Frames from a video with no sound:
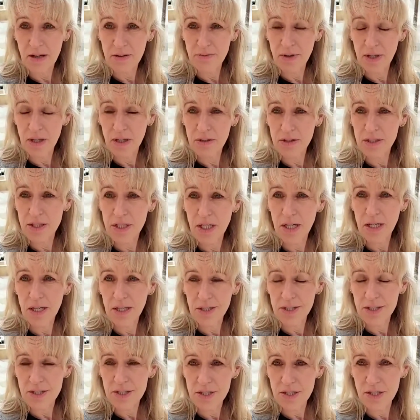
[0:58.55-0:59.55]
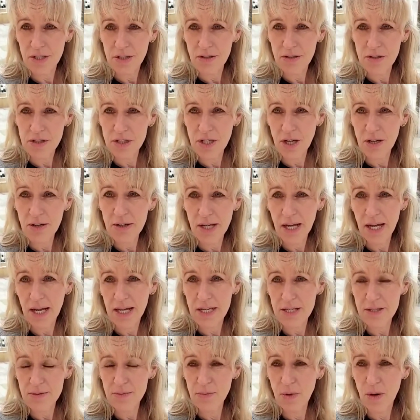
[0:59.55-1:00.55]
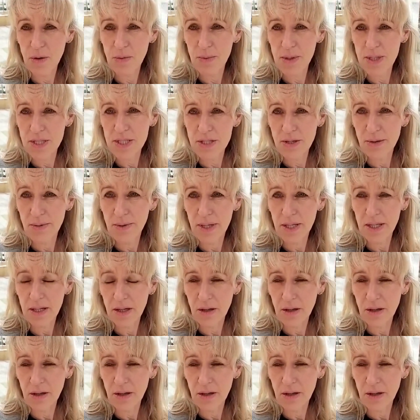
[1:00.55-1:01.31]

a real chance to showcase what we're doing